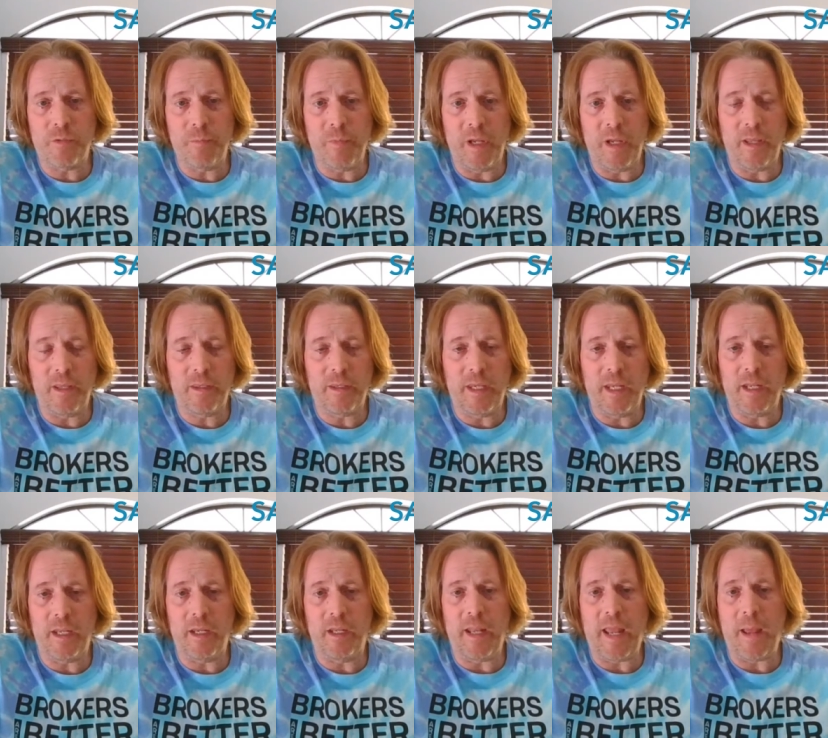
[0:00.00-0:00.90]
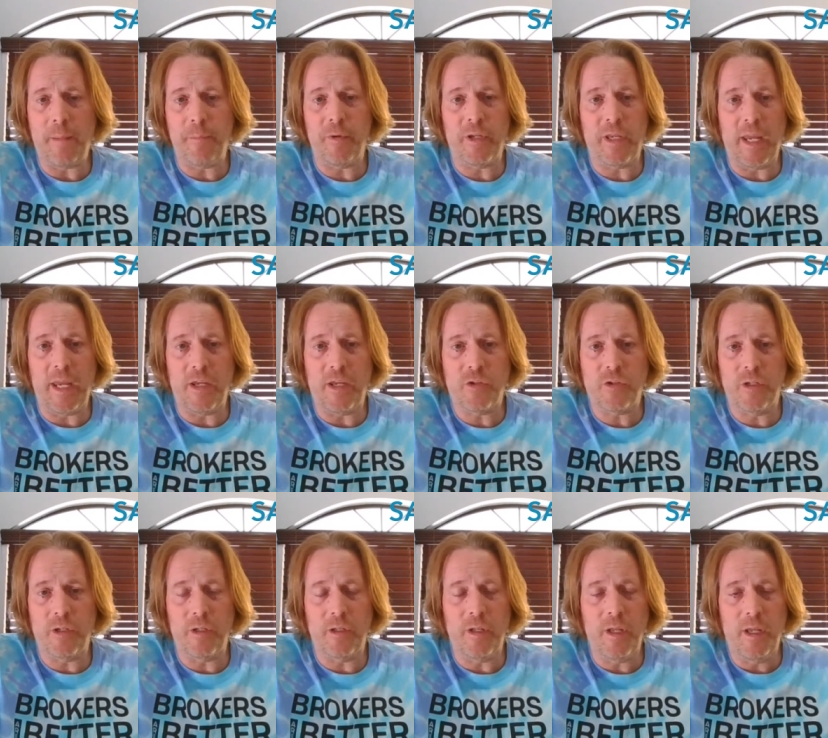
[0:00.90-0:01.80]
Smith getting an
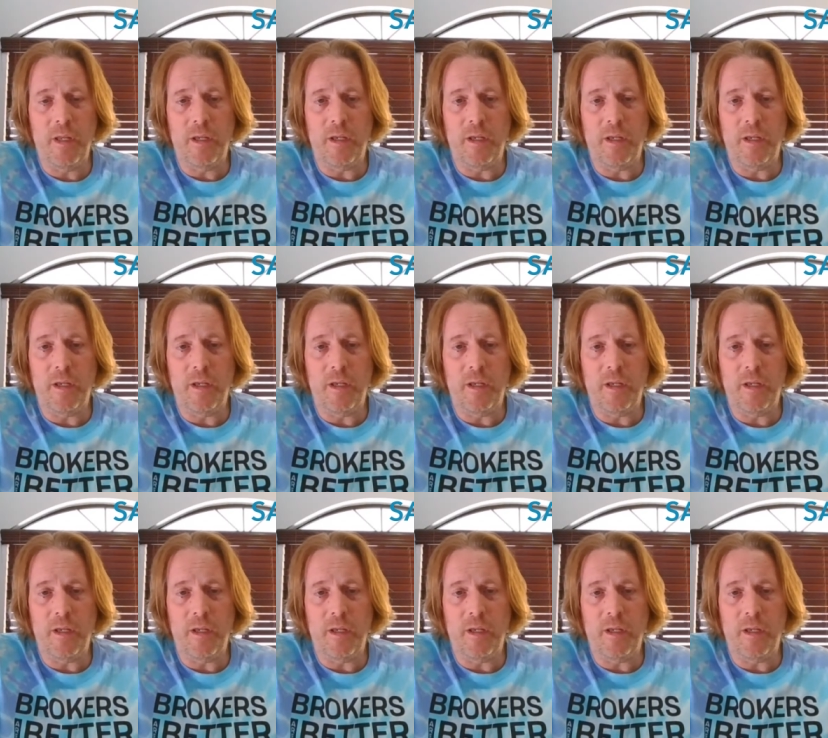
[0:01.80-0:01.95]
application.